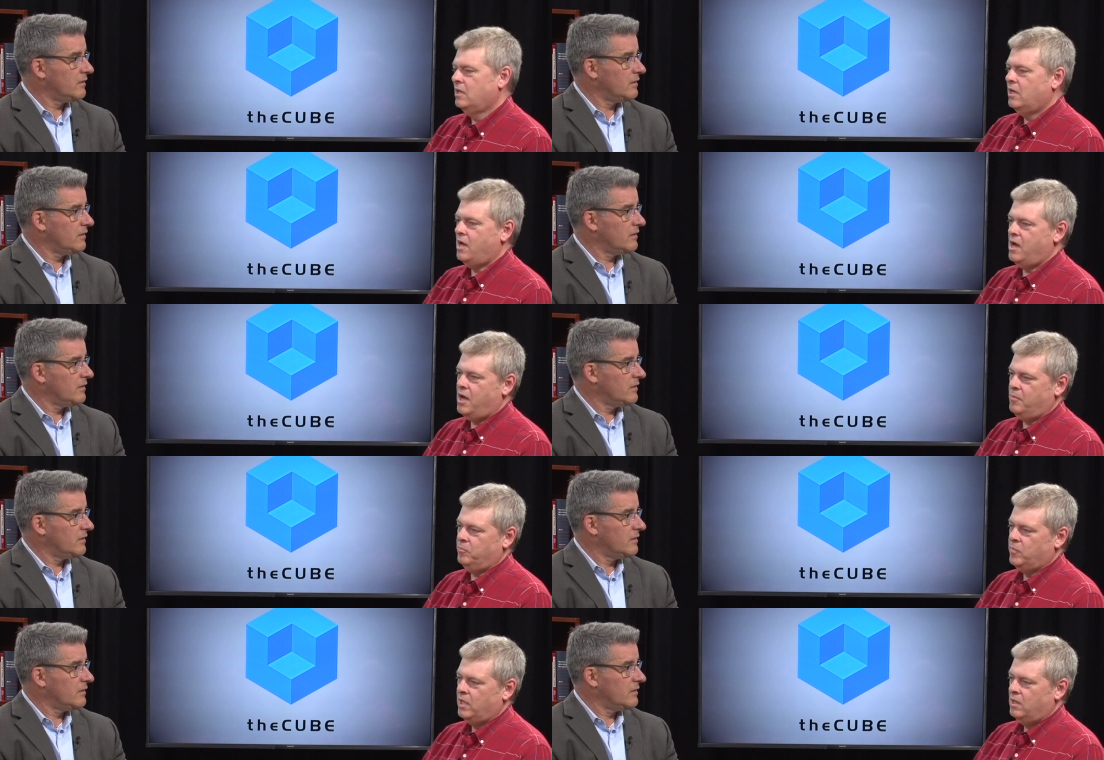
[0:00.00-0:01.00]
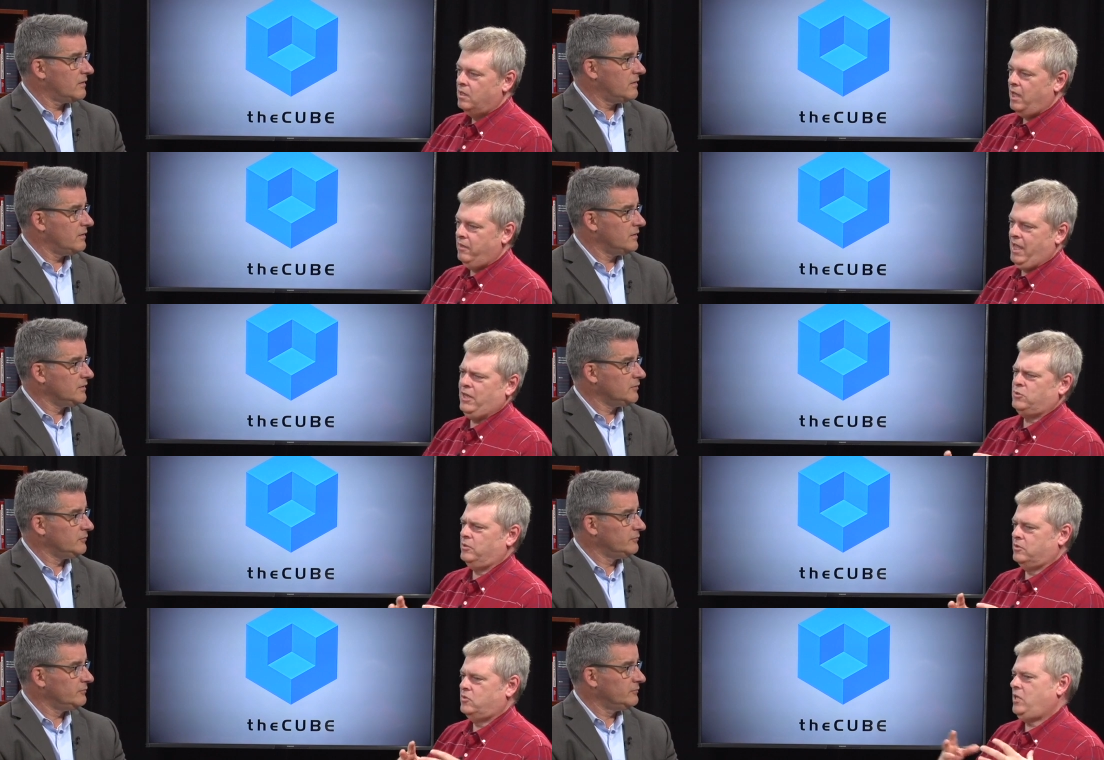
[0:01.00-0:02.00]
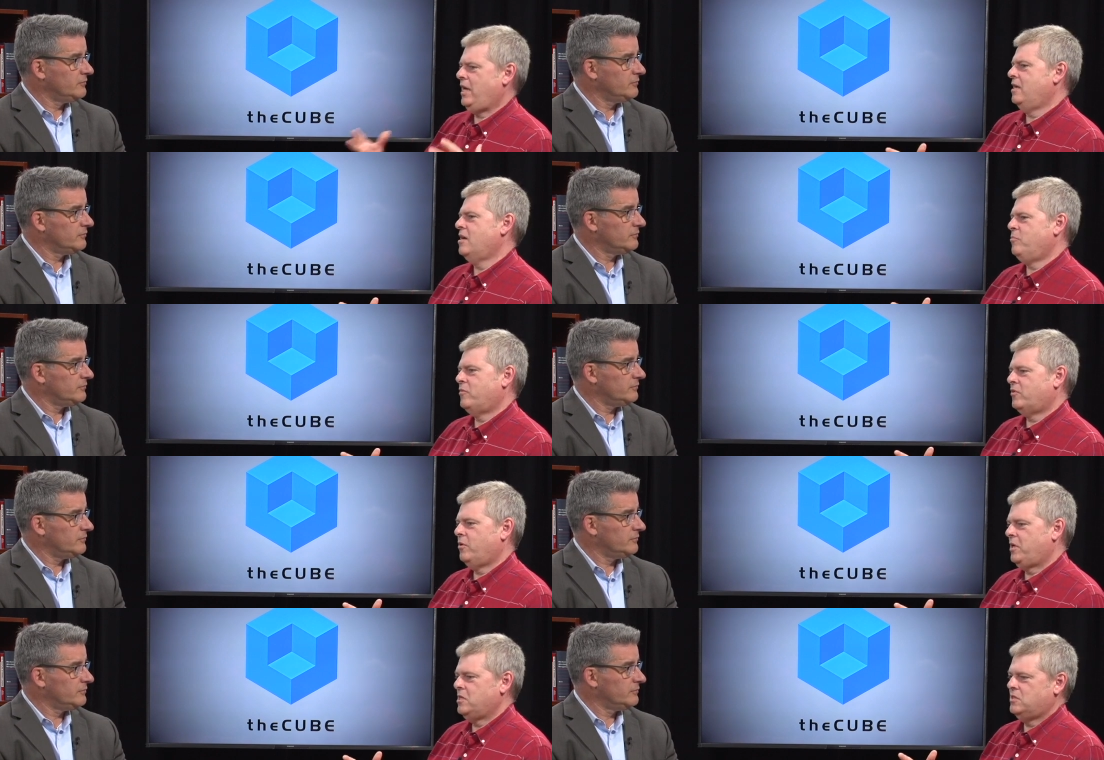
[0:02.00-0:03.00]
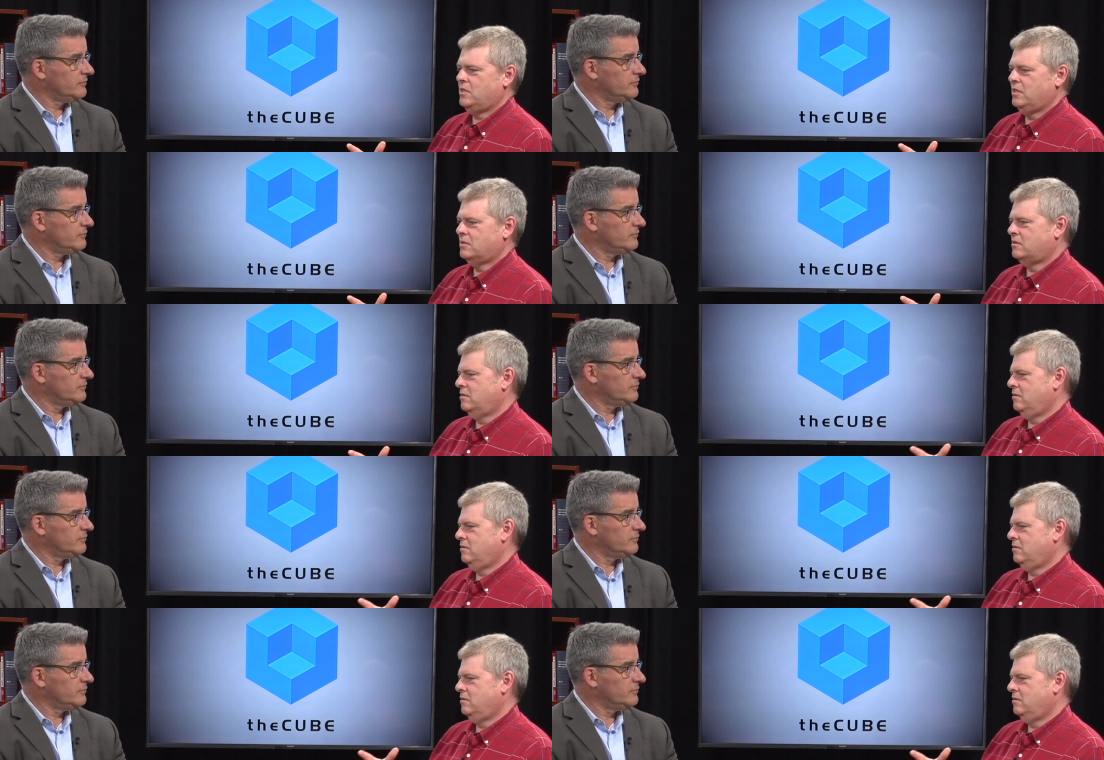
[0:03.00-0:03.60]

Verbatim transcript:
Speaker 1: The actual setting up of Cohesity is